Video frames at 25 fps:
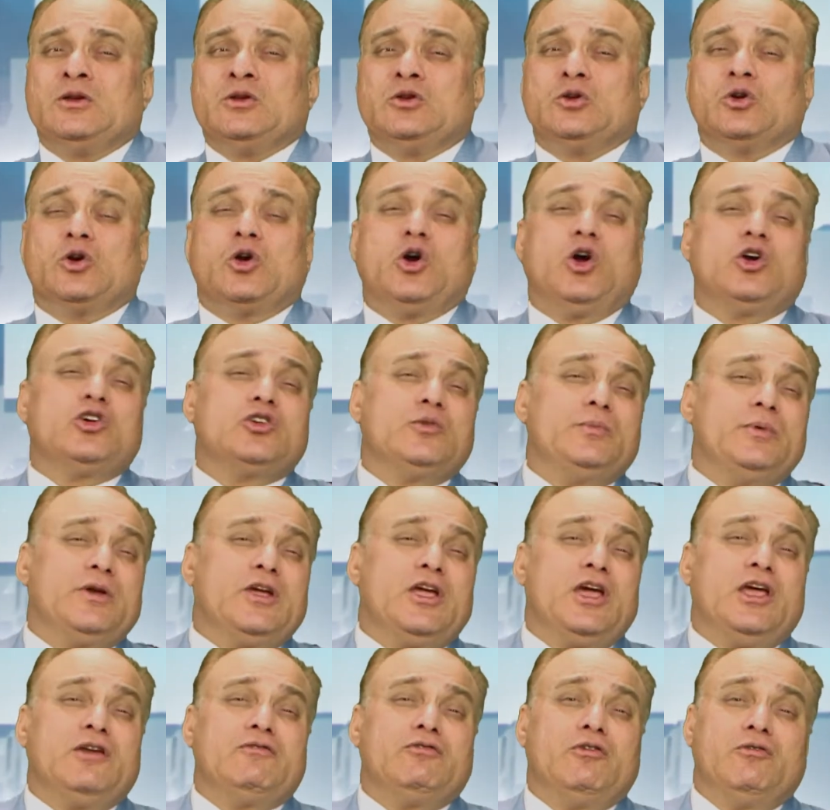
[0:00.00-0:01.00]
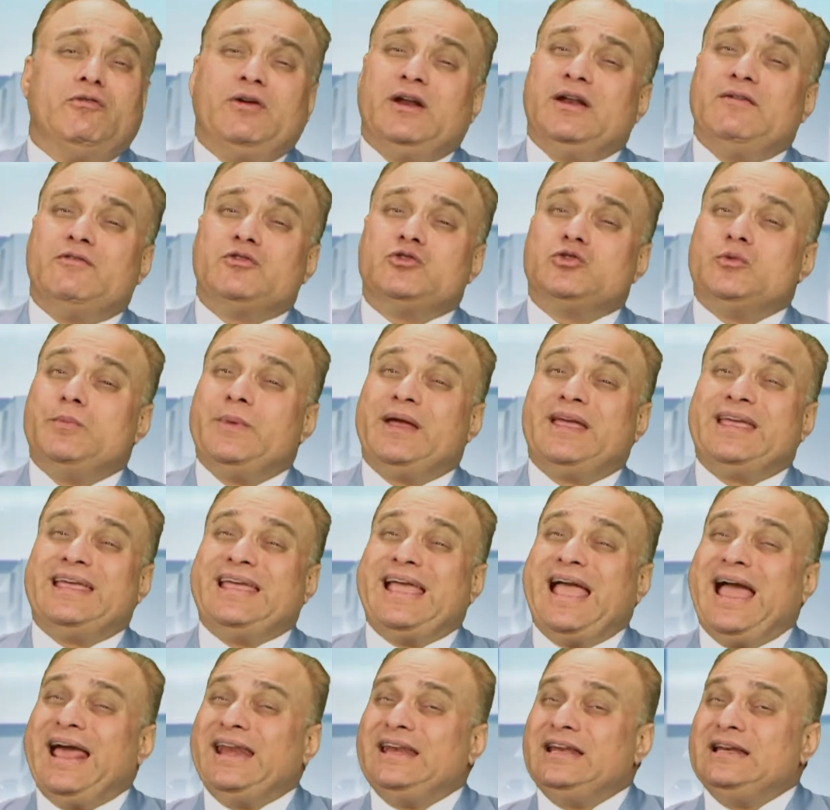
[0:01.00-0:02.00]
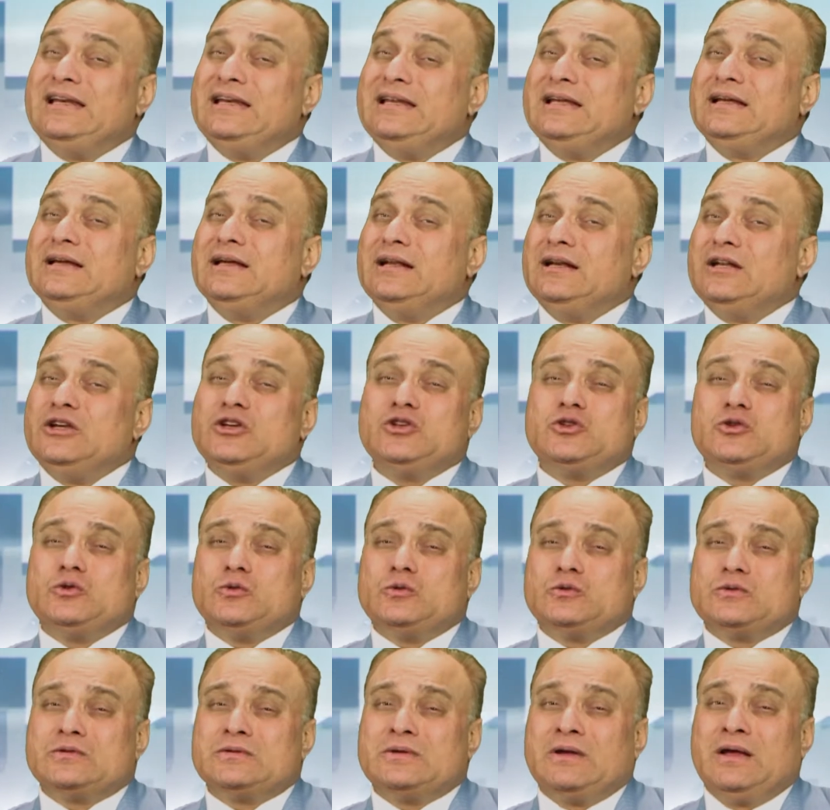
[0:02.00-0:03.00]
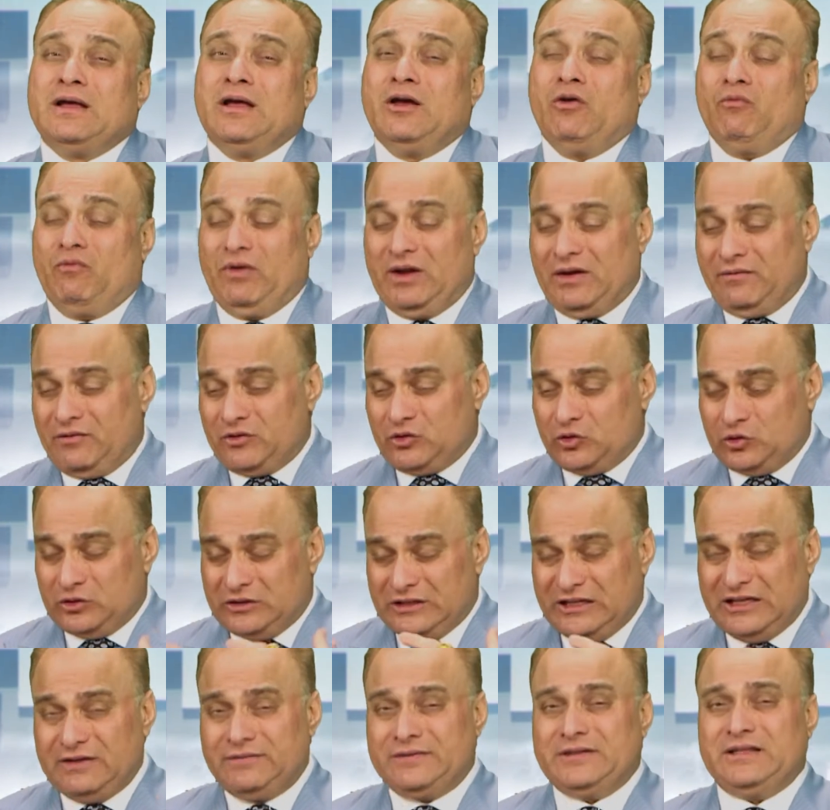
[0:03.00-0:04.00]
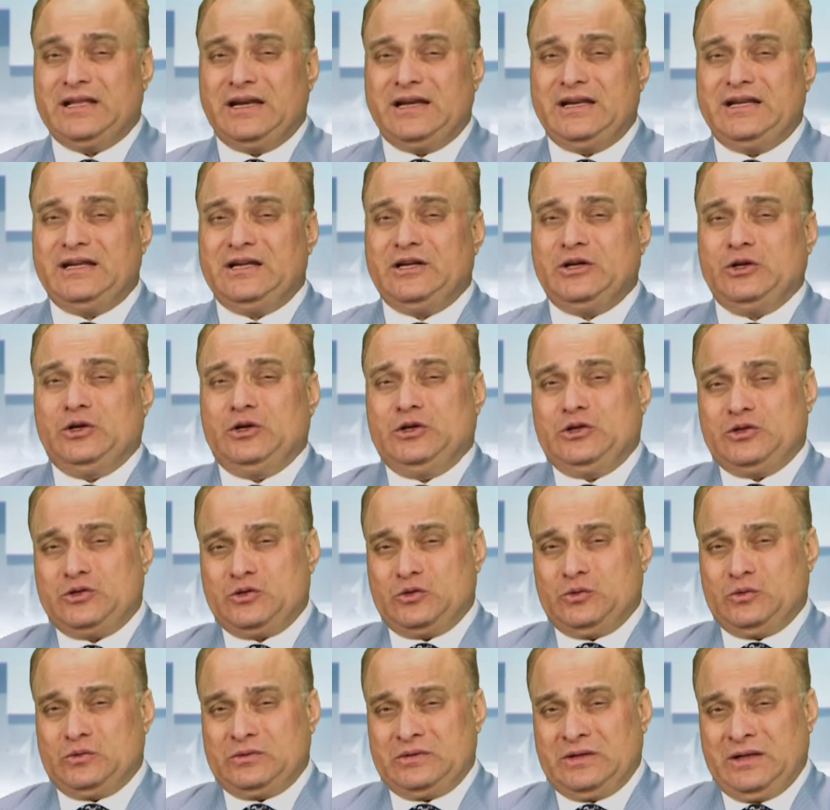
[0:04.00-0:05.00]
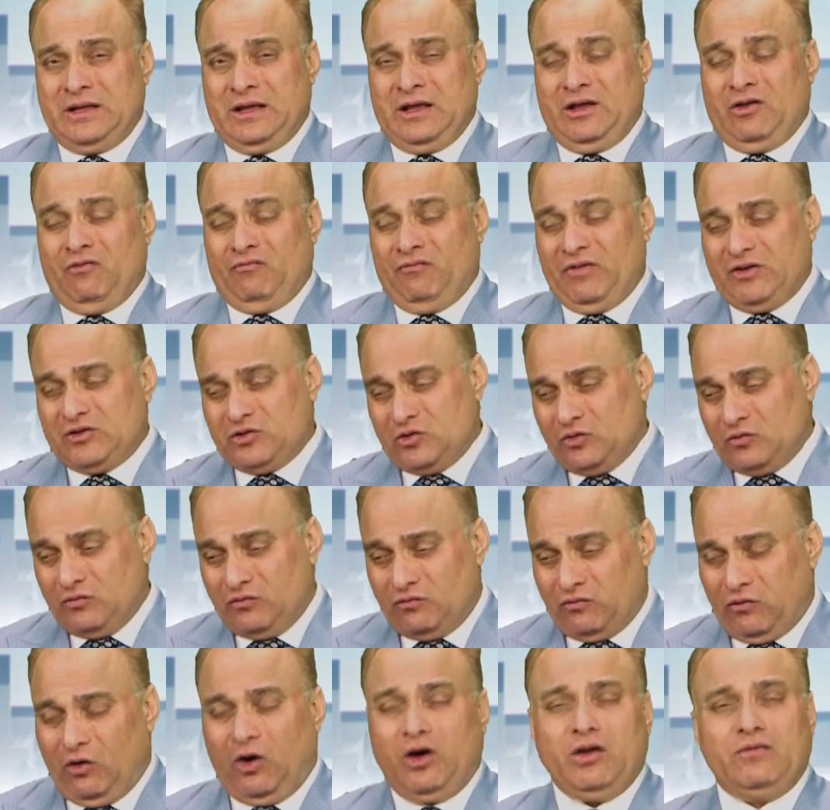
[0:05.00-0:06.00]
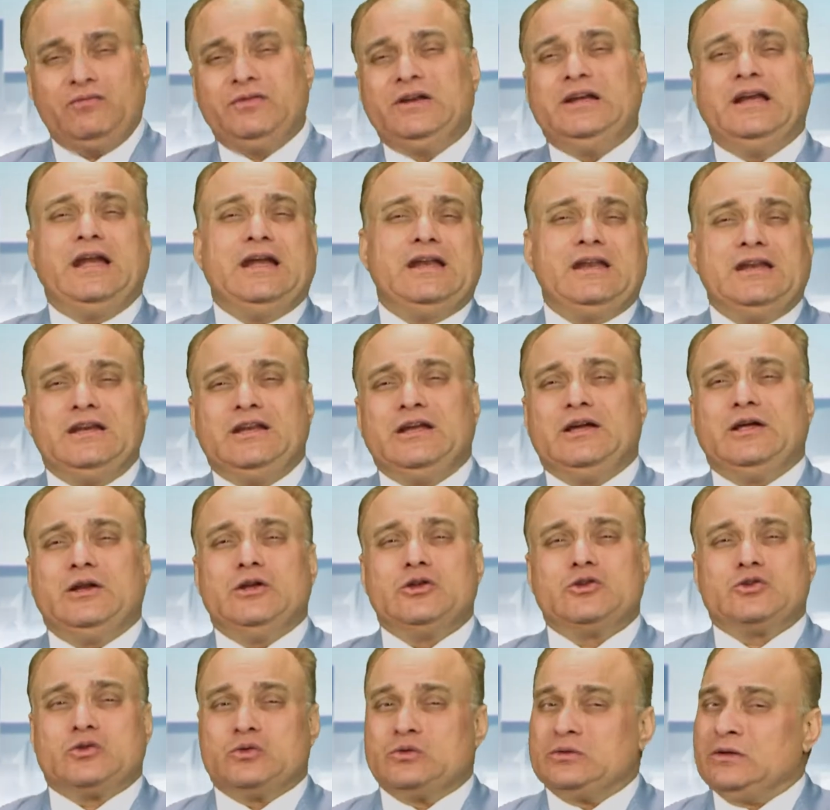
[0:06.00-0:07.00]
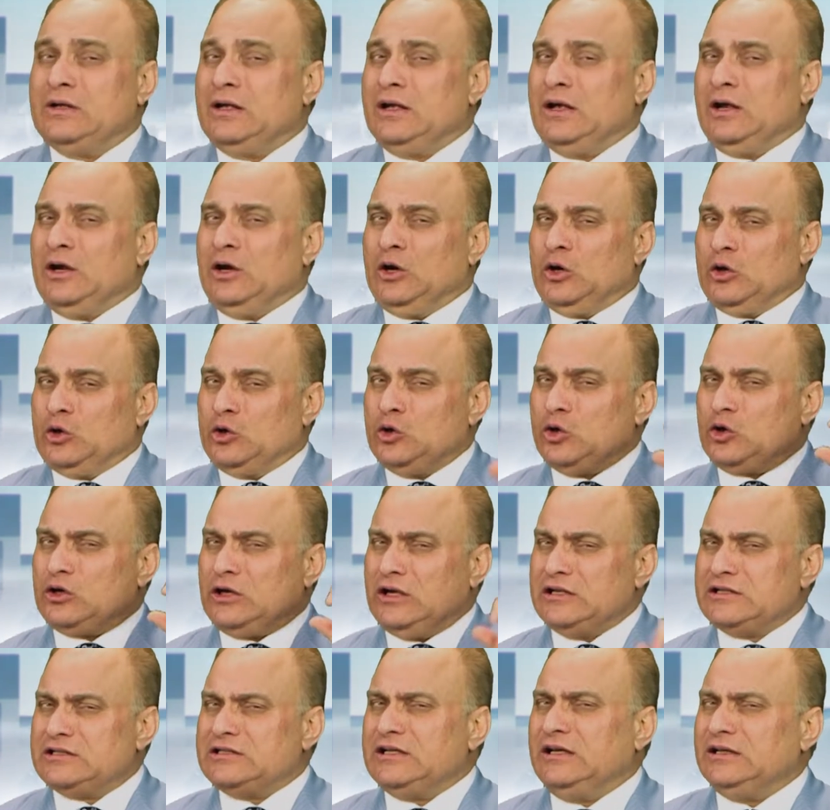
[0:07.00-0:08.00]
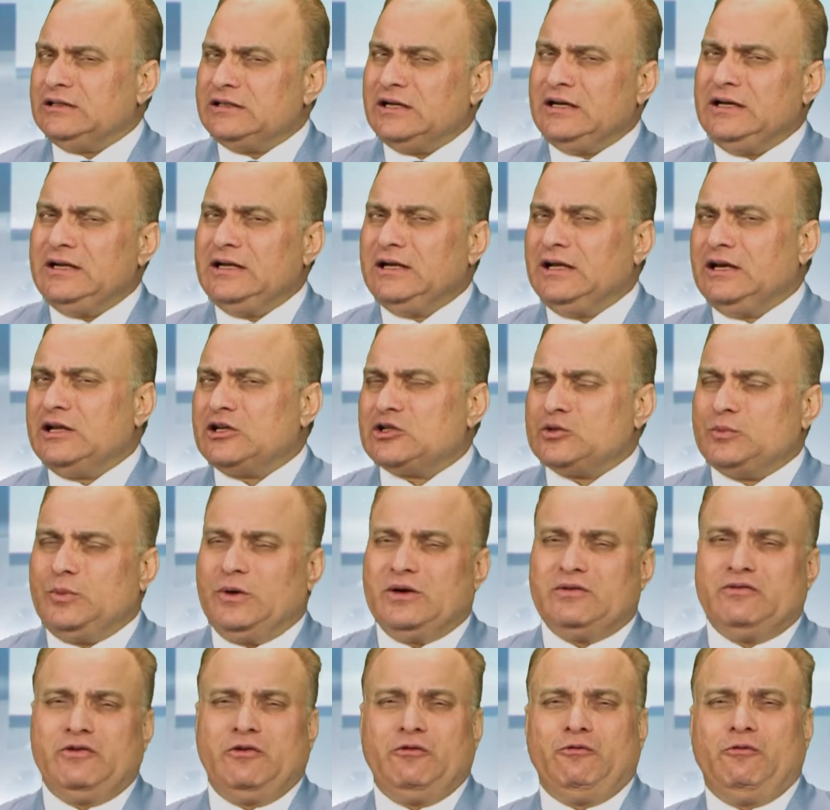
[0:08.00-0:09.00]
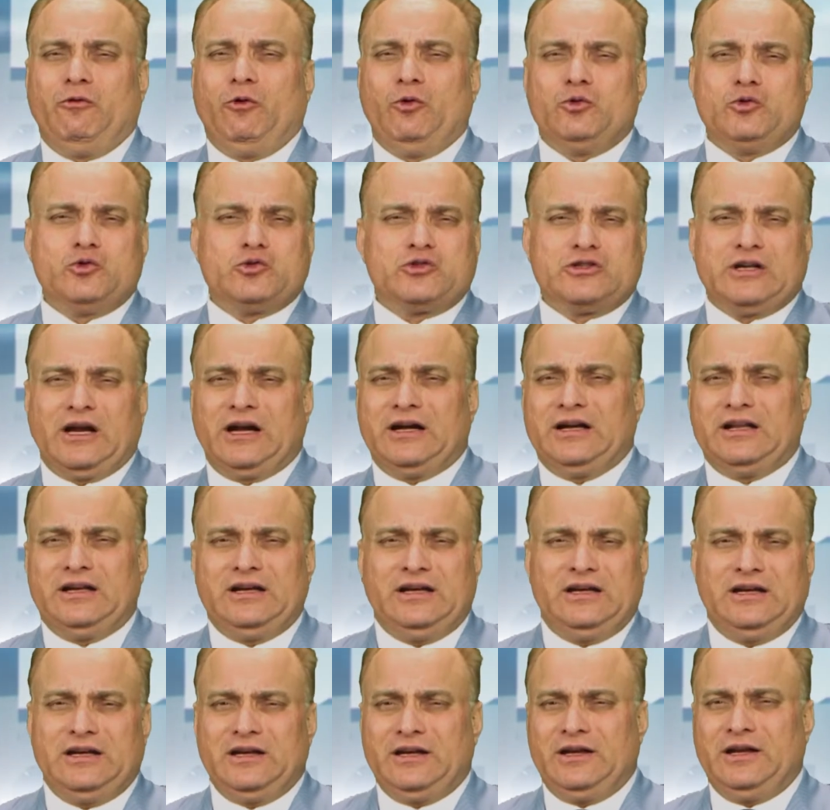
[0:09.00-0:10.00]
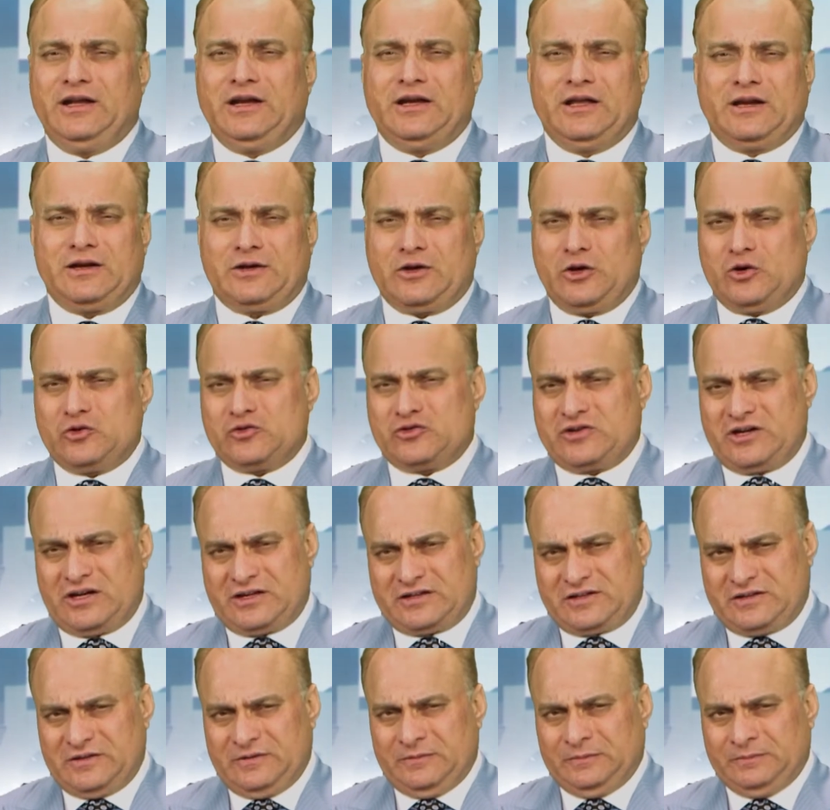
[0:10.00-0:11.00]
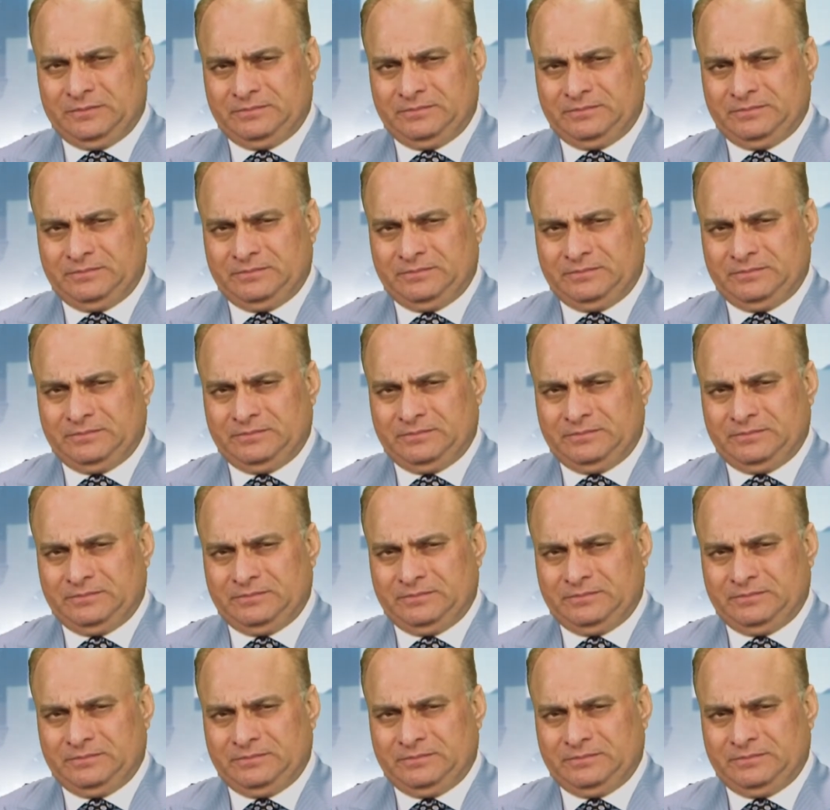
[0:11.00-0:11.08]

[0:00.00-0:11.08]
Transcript: You've got to be careful whenever you make any legal issues, whenever you deal with any legal issues, when you involve in any legal issues. Do consult a legal expert before you sign any legal contract.